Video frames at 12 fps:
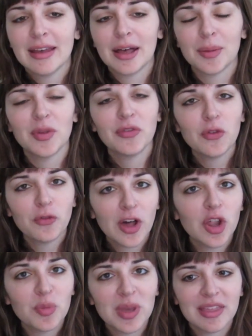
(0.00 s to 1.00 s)
Um, if you
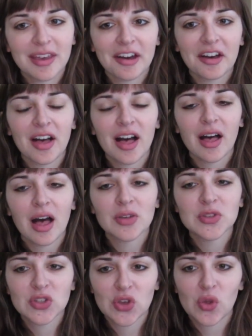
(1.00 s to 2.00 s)
follow me there, I'll
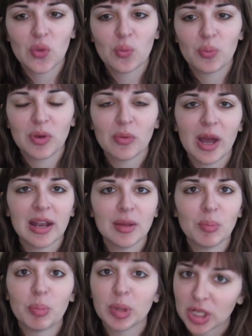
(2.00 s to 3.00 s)
still be
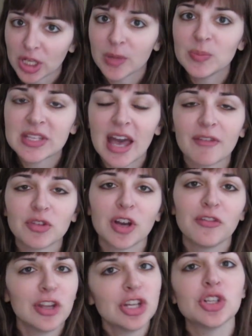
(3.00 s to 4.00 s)
writing blurbs after
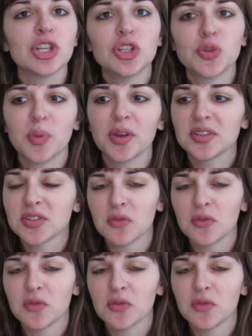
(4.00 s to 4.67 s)
I finish each book,